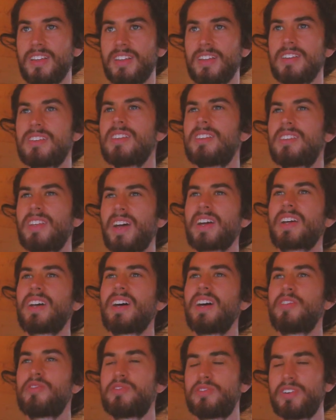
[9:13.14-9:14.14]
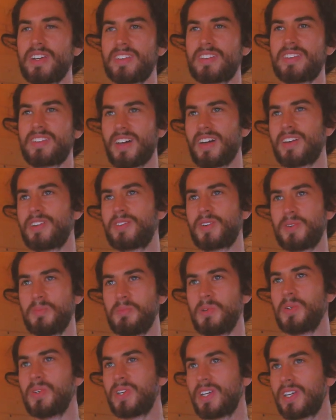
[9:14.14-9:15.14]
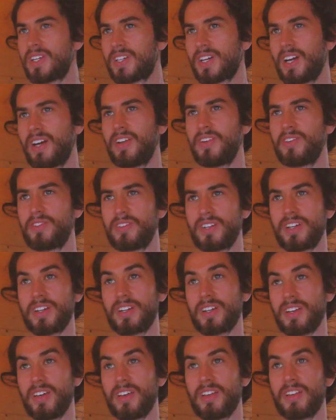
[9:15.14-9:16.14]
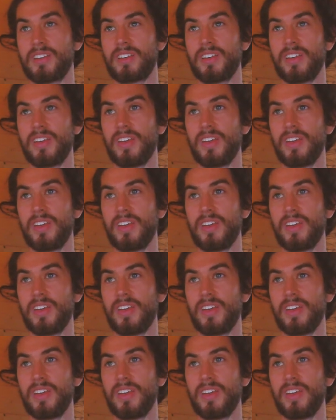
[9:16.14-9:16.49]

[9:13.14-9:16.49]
This is like a fixed kind of community kind of thing, I guess.